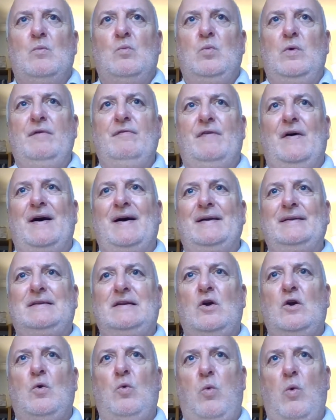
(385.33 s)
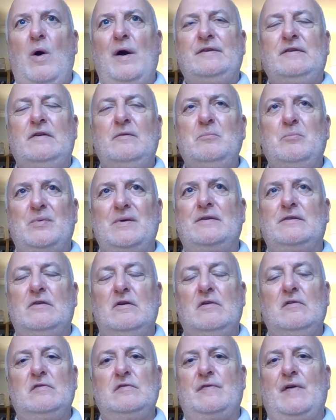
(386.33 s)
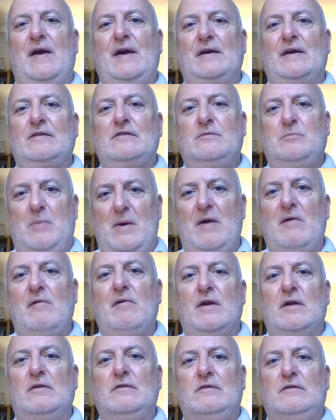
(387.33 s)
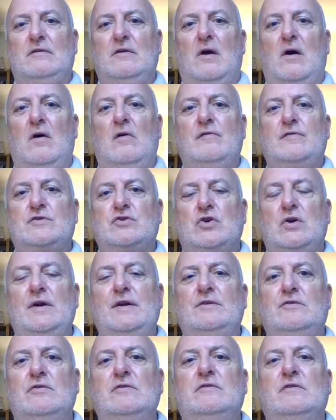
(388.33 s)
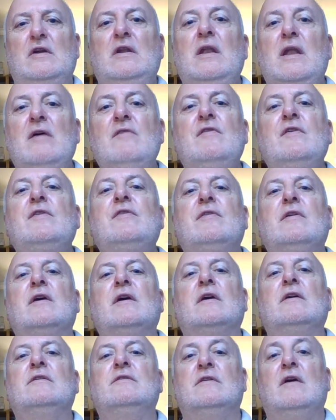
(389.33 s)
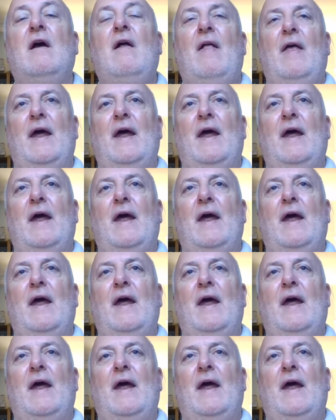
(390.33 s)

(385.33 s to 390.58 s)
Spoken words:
we've had quite a bit of experience of trying to deliver things